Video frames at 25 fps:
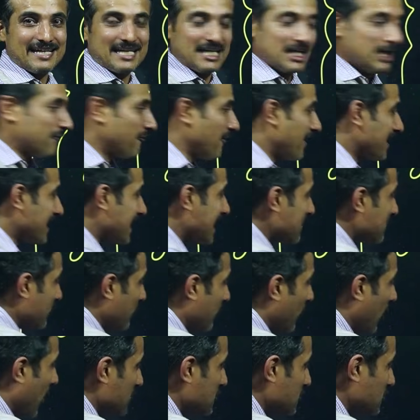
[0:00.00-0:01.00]
If I write
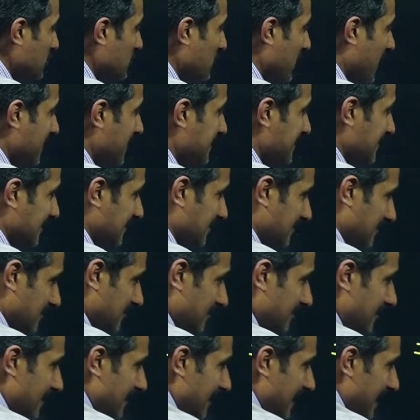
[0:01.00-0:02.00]
positive x
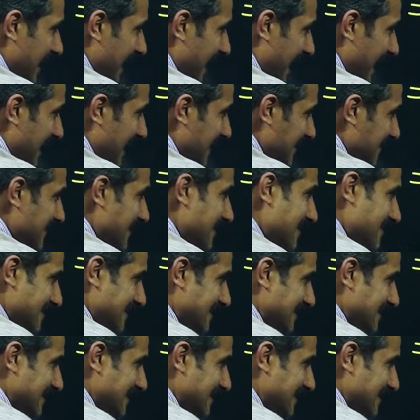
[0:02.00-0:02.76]
here, x is